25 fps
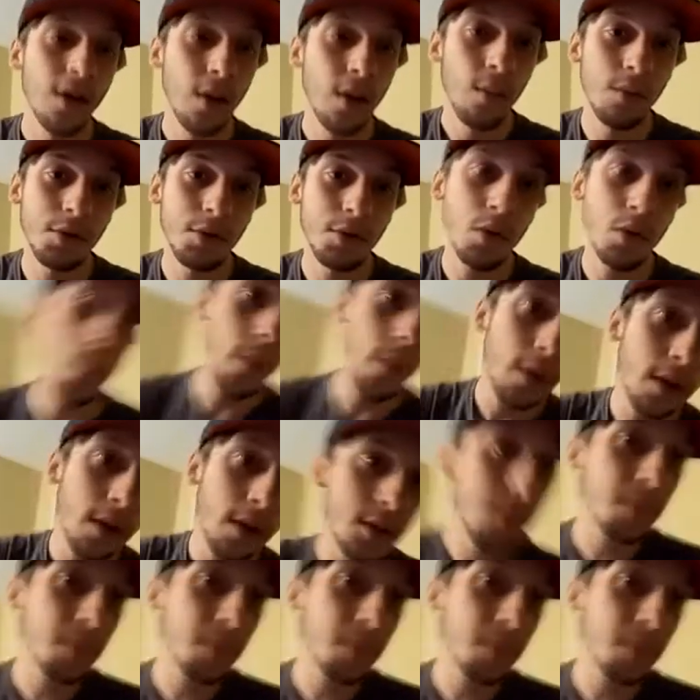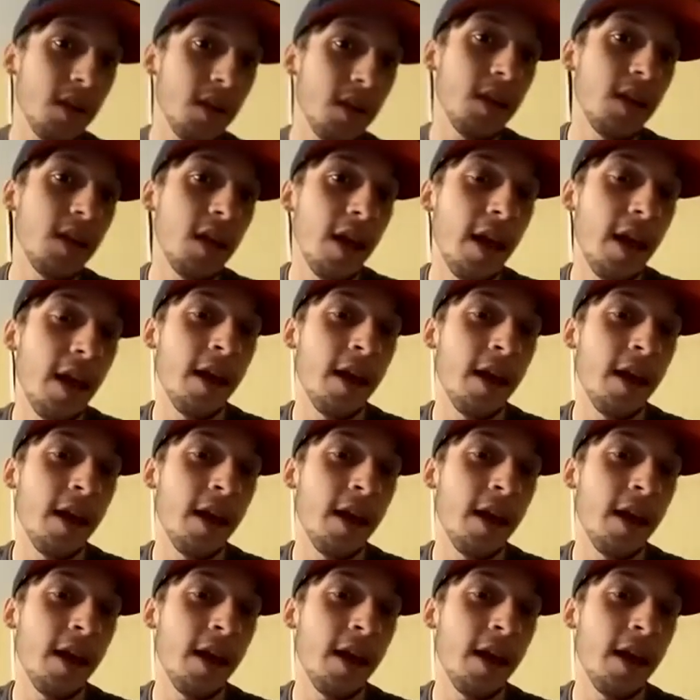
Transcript: which it was, but Bill